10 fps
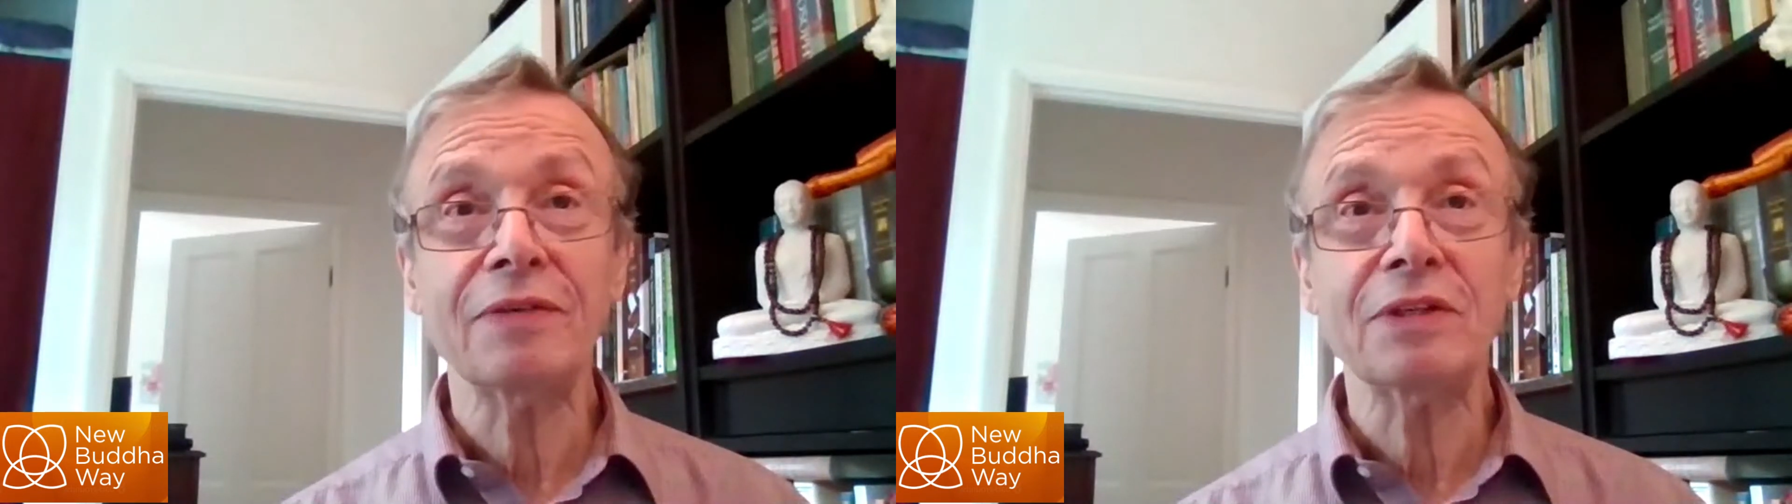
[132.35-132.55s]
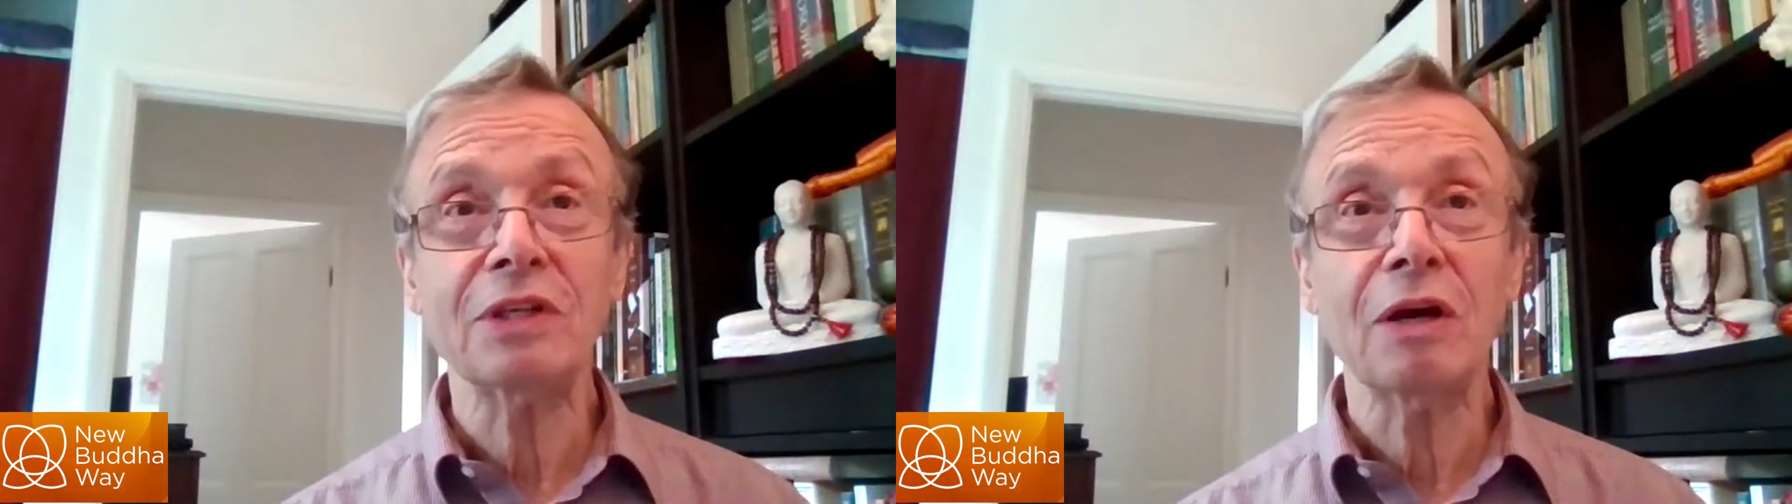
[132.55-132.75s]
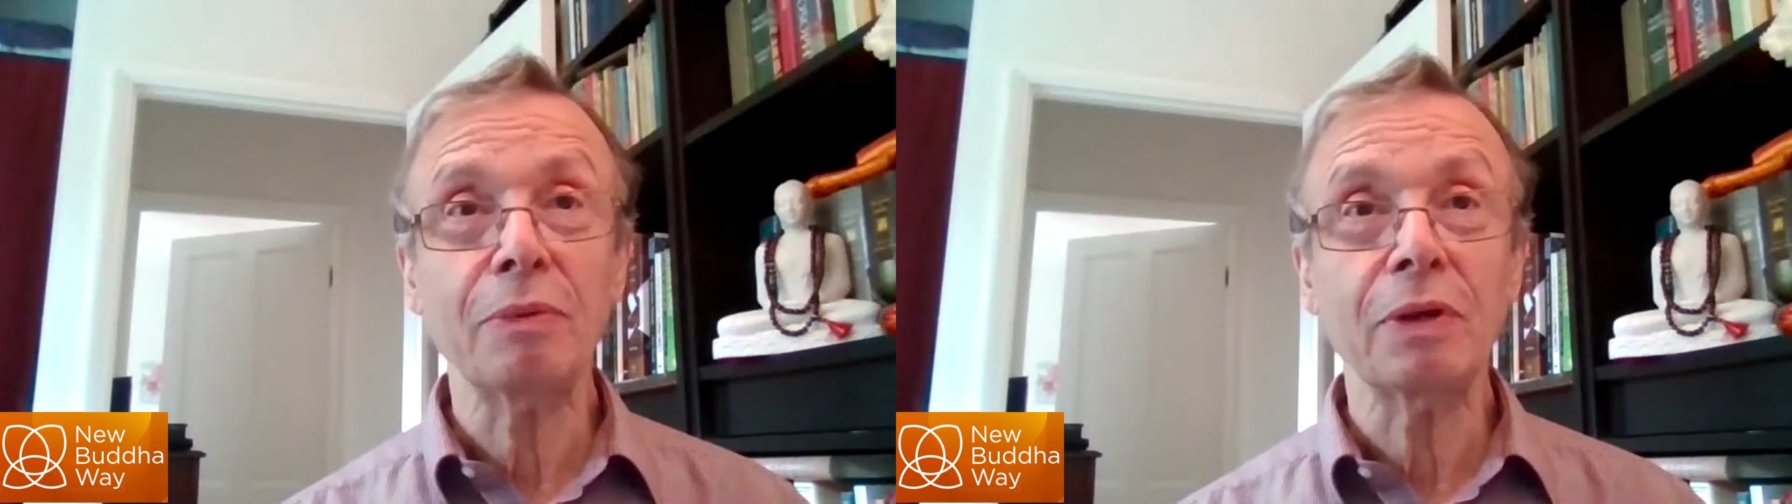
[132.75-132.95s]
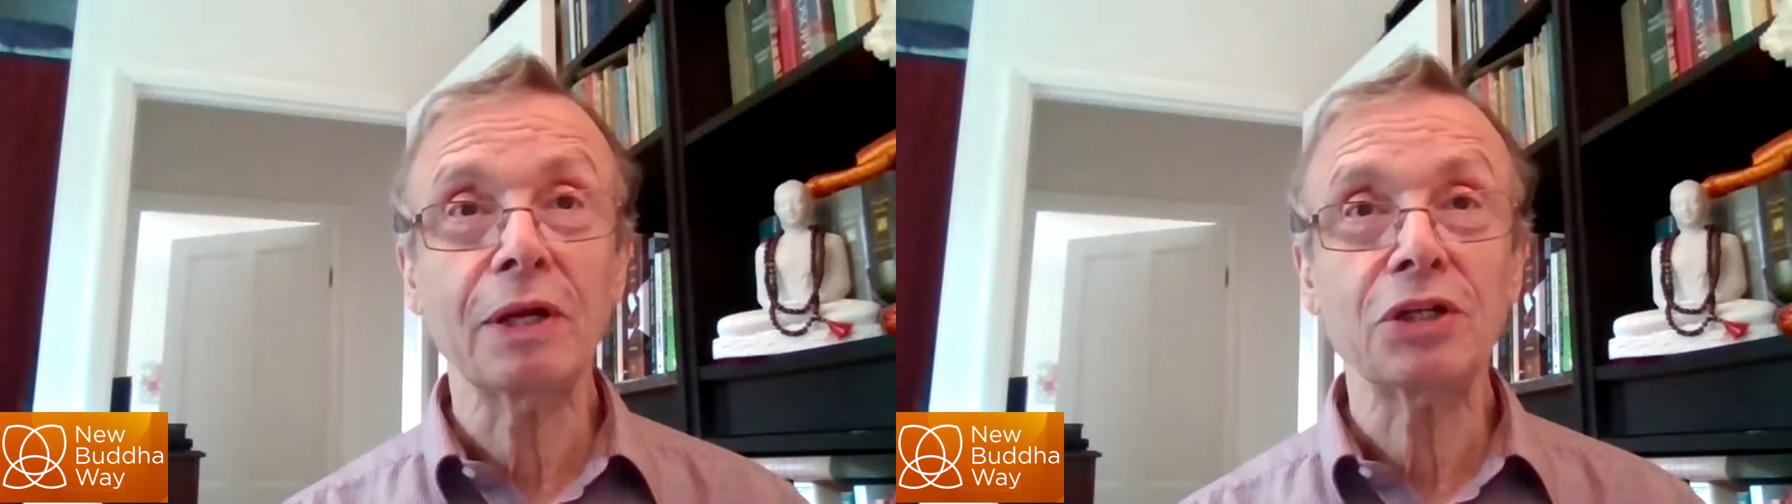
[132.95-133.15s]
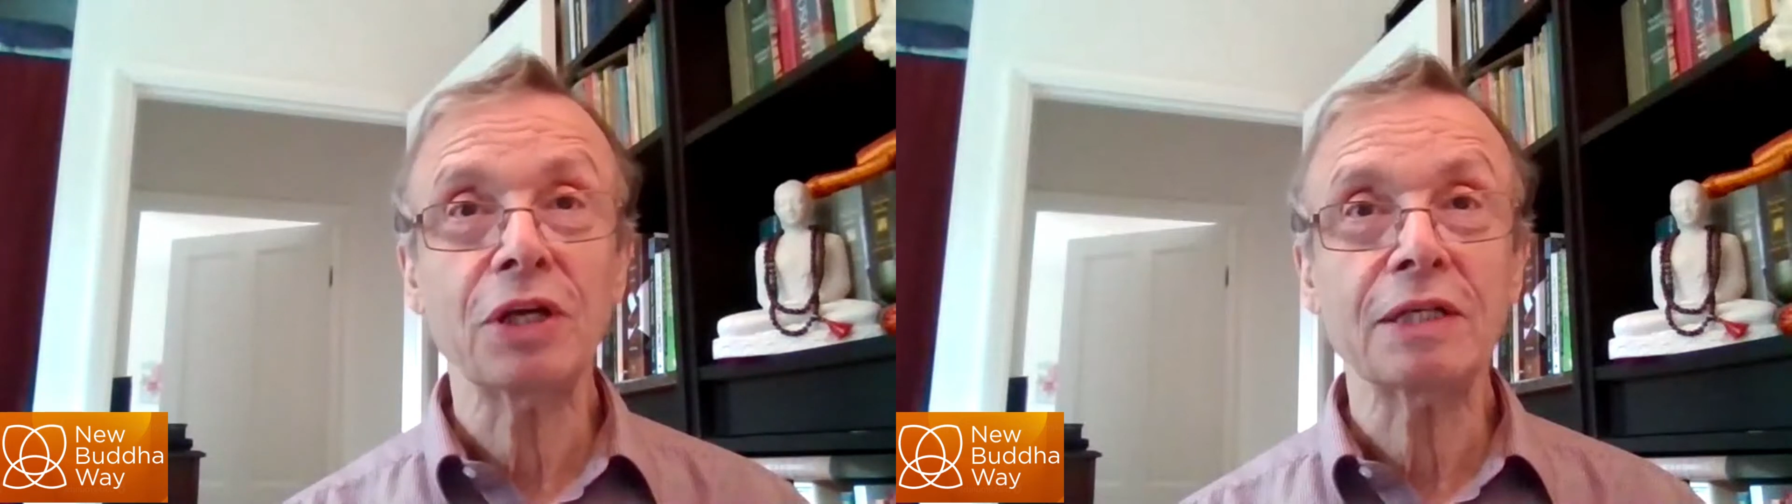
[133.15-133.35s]
for example,
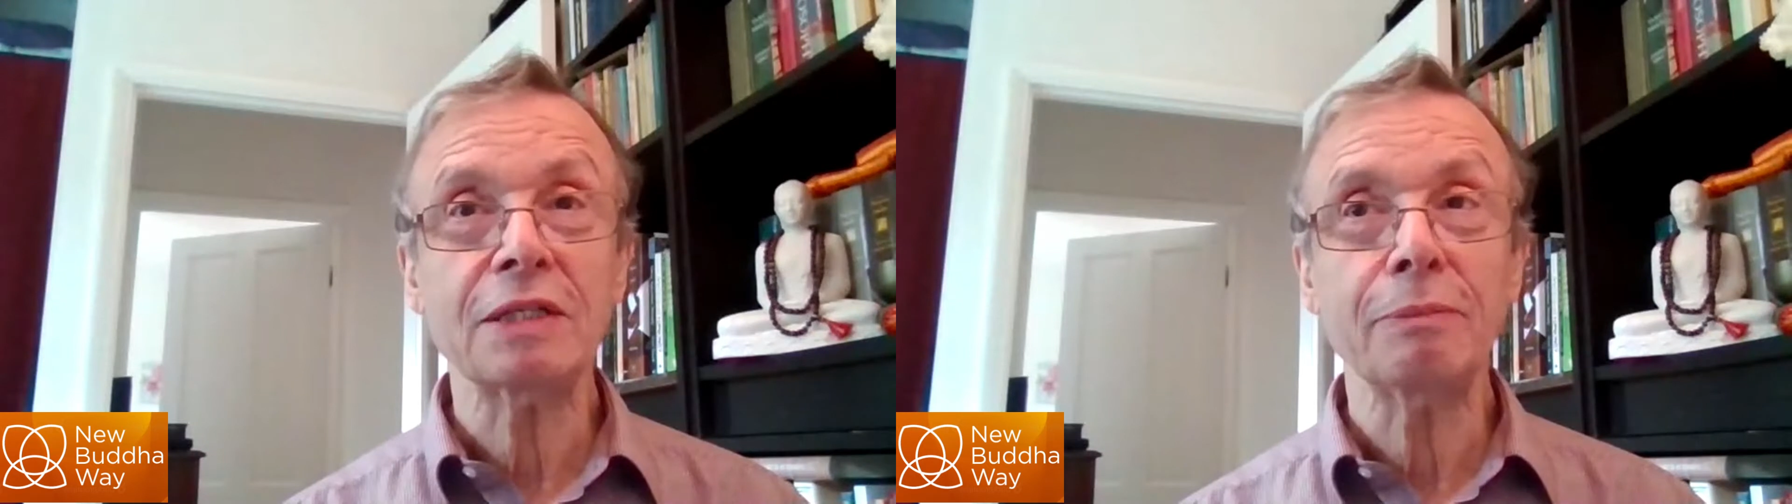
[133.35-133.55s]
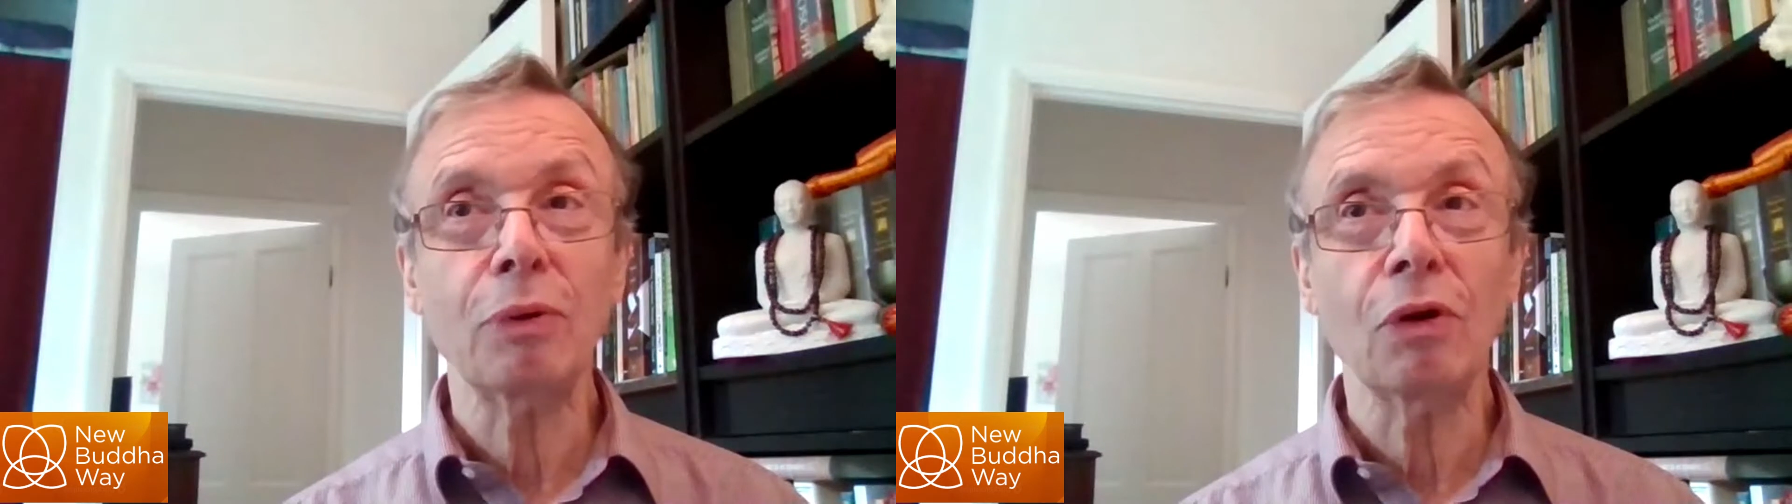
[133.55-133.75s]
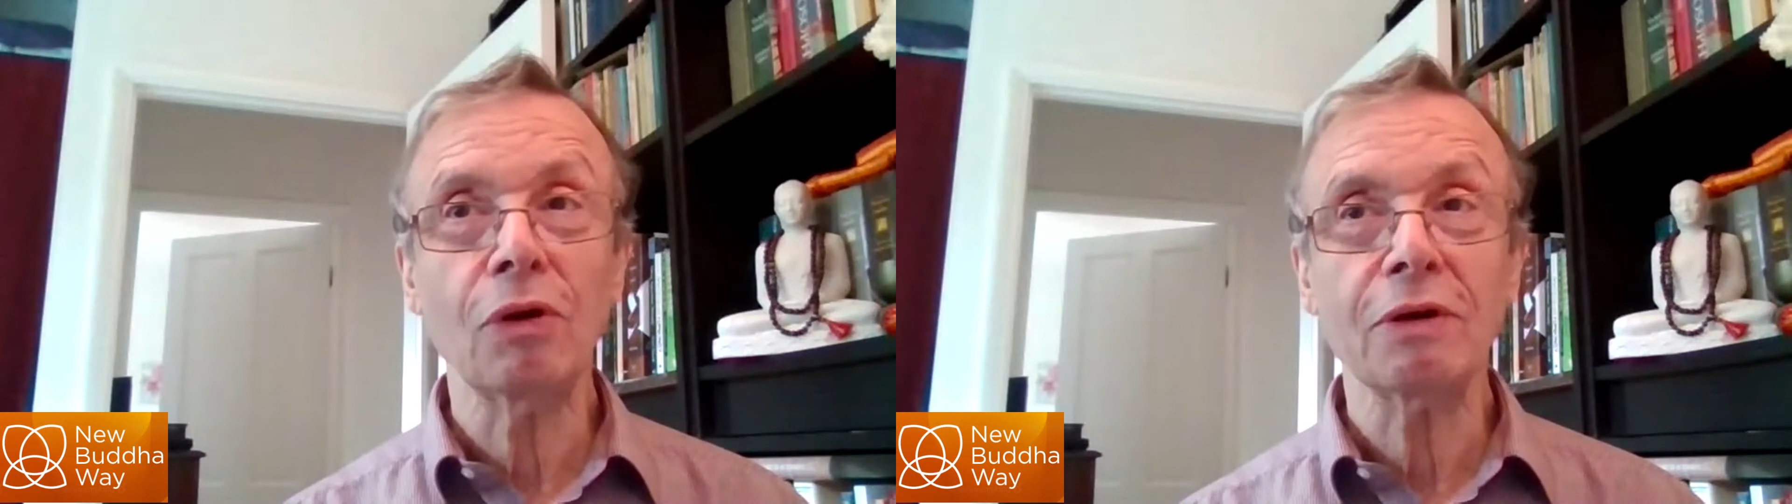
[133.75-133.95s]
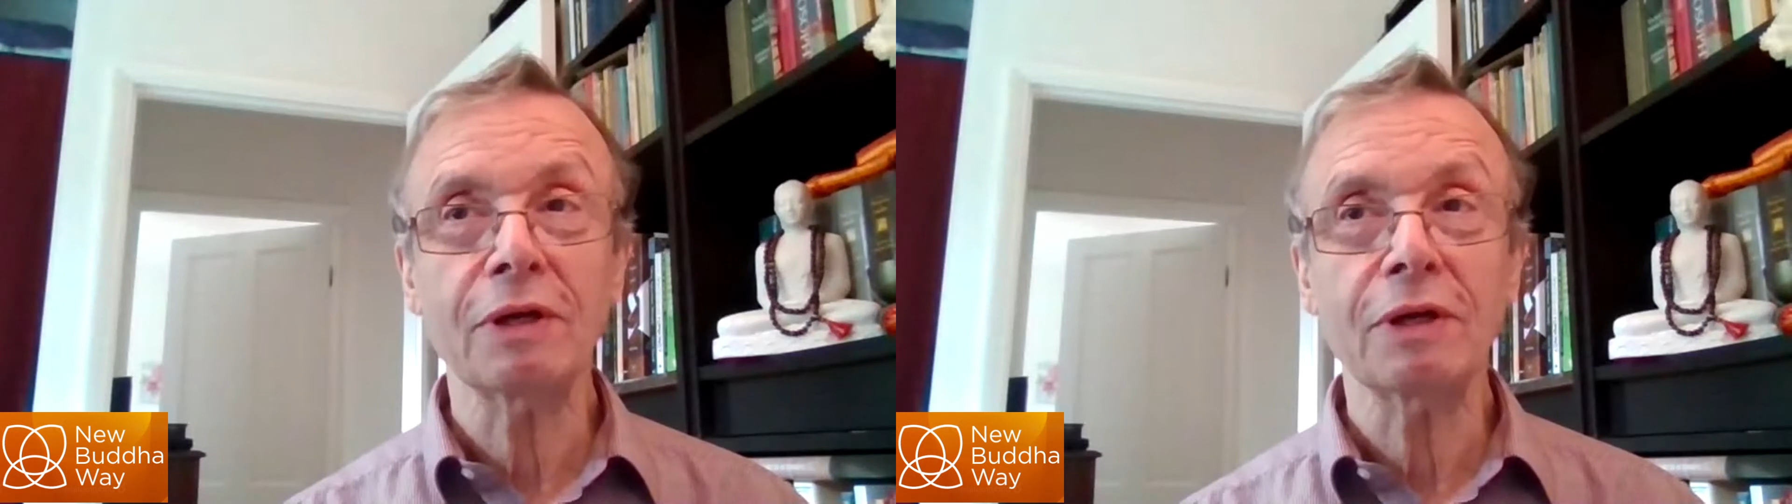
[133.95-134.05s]
like Jackson Pollock,